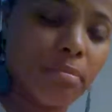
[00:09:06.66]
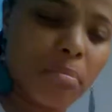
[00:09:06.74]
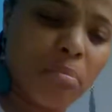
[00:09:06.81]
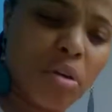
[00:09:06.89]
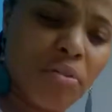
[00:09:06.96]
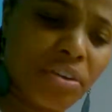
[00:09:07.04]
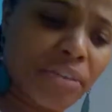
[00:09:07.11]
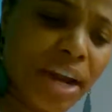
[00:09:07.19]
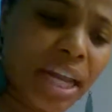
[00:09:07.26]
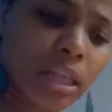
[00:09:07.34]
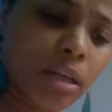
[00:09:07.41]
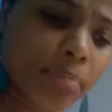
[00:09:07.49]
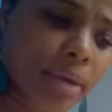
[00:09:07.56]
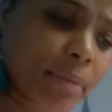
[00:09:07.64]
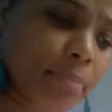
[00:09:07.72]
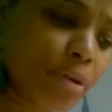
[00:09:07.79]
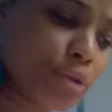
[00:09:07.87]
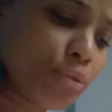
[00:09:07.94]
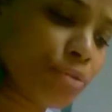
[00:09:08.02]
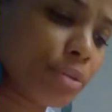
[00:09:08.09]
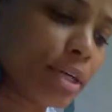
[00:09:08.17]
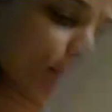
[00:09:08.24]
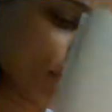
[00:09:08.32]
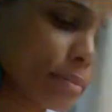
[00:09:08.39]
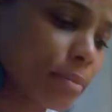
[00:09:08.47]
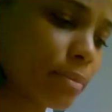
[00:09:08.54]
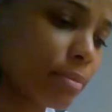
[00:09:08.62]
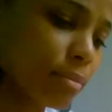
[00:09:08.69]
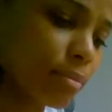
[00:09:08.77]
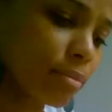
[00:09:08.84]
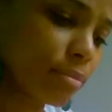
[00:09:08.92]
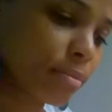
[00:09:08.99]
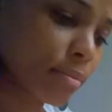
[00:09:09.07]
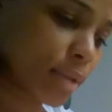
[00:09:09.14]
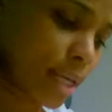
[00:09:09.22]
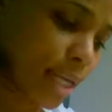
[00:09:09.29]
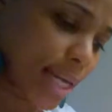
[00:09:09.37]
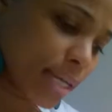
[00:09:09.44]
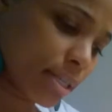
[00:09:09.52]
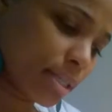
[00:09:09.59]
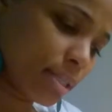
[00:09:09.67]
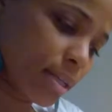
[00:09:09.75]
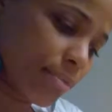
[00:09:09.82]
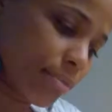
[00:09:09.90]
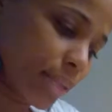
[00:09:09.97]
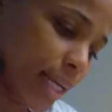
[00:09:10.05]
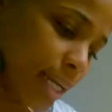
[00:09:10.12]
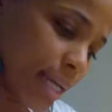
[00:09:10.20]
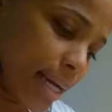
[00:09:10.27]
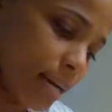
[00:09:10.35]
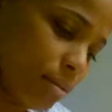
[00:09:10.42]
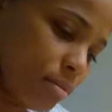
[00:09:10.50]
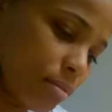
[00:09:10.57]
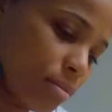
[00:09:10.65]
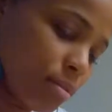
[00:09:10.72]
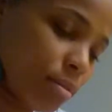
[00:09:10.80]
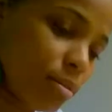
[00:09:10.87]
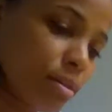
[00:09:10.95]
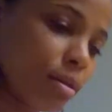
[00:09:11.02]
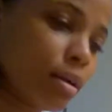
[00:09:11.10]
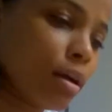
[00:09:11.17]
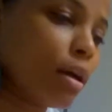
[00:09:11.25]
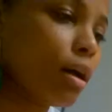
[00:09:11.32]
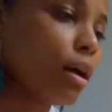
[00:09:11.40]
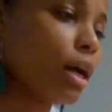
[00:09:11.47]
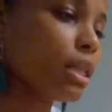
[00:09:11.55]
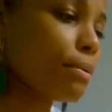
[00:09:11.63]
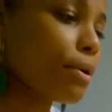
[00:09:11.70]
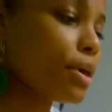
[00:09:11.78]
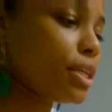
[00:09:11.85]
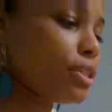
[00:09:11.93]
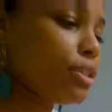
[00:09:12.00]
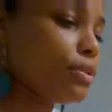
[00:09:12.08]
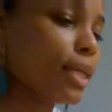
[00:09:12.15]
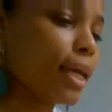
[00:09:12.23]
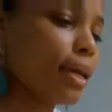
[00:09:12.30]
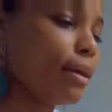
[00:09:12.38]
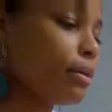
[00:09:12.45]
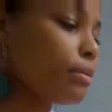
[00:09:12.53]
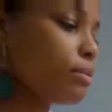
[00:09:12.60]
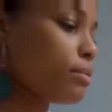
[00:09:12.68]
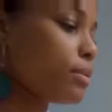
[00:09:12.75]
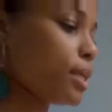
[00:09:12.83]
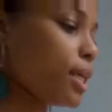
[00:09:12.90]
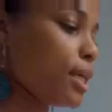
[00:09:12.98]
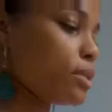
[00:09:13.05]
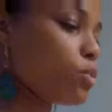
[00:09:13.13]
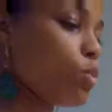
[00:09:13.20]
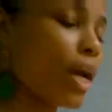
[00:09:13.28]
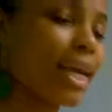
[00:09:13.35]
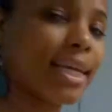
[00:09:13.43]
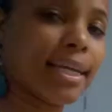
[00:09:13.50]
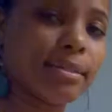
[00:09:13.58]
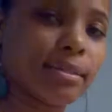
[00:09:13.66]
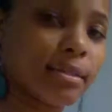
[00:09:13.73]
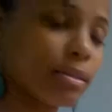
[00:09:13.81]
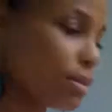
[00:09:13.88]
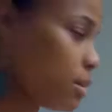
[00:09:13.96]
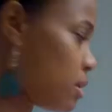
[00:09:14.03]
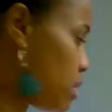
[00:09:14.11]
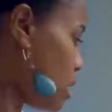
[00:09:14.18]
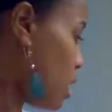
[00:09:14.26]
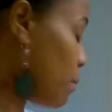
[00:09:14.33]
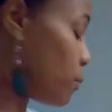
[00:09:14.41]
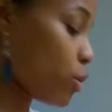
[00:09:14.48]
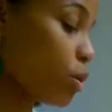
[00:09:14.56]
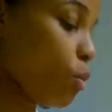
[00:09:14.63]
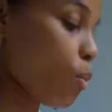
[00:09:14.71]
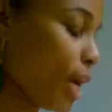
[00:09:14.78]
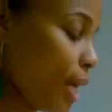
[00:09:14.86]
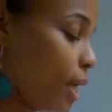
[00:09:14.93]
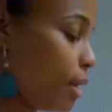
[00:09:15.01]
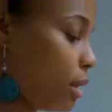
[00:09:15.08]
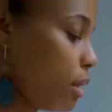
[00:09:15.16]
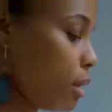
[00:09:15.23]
Move it around a little bit, maneuver it. I got her stuff laid out. All I'm going to do now is weigh it. I'm going to weigh it